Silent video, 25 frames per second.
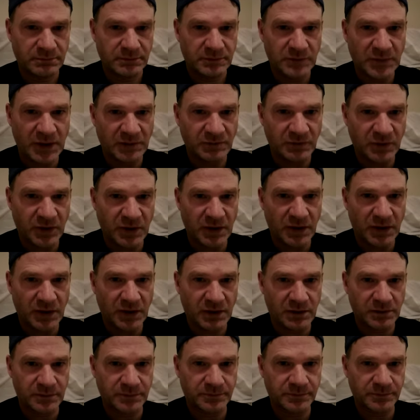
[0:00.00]
Not very
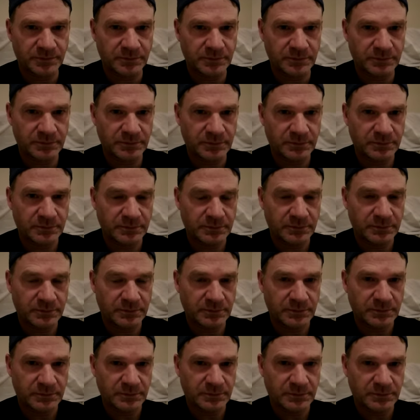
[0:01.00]
long.
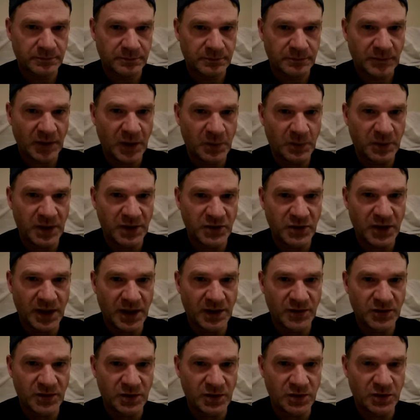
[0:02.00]
How many
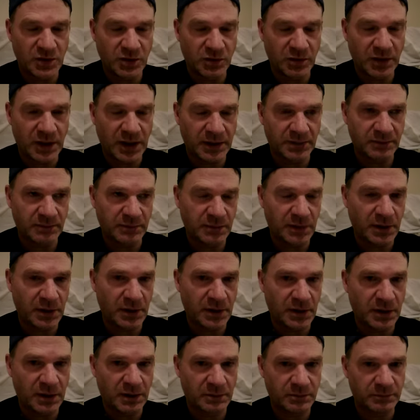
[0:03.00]
chances do you get?
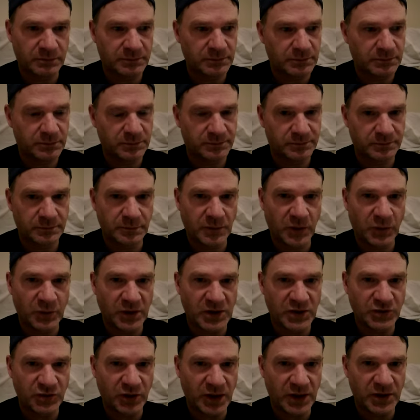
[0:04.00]

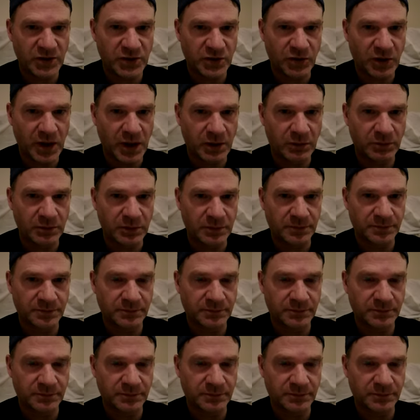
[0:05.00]
Three strikes, you're out.